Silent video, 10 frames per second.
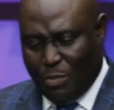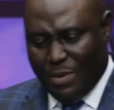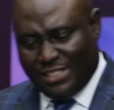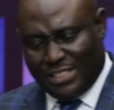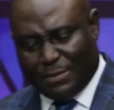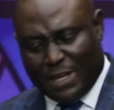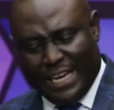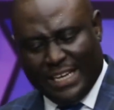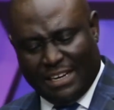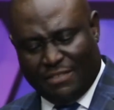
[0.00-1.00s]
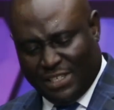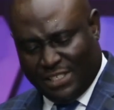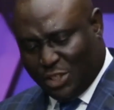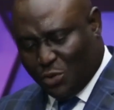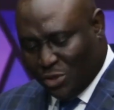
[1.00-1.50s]
Romans chapter 8 and verse
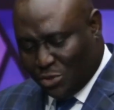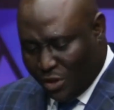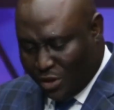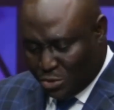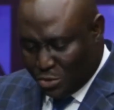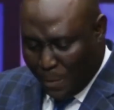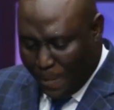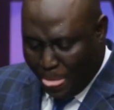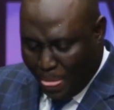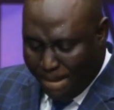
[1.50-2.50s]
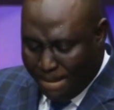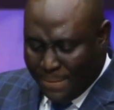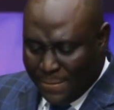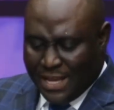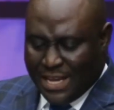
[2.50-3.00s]
31 to 32.
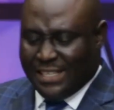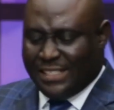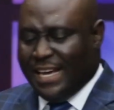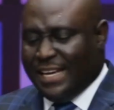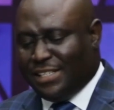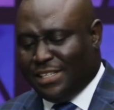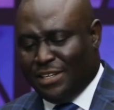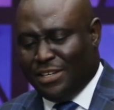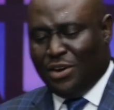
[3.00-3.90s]
It says,